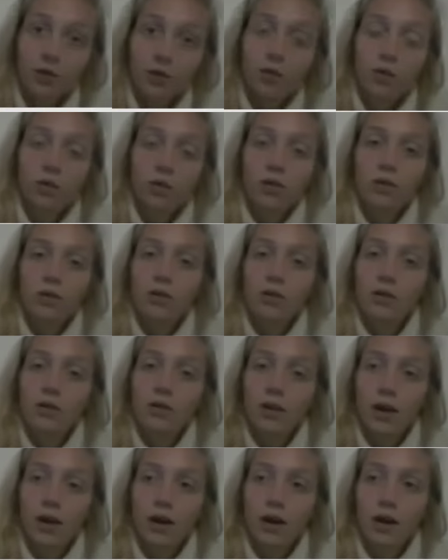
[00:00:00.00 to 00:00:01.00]
or
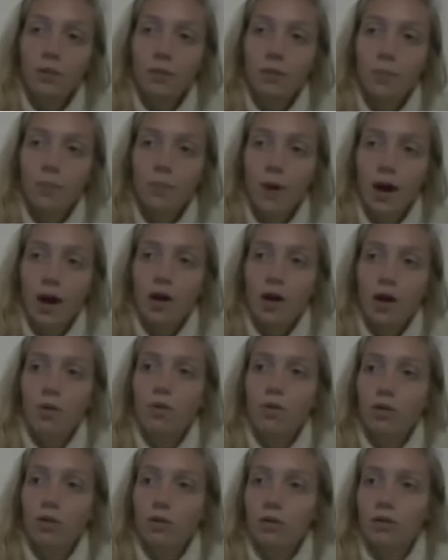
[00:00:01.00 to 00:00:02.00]
um,
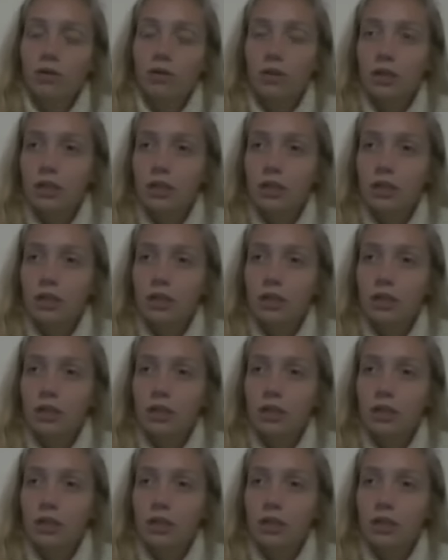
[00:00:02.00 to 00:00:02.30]
empower,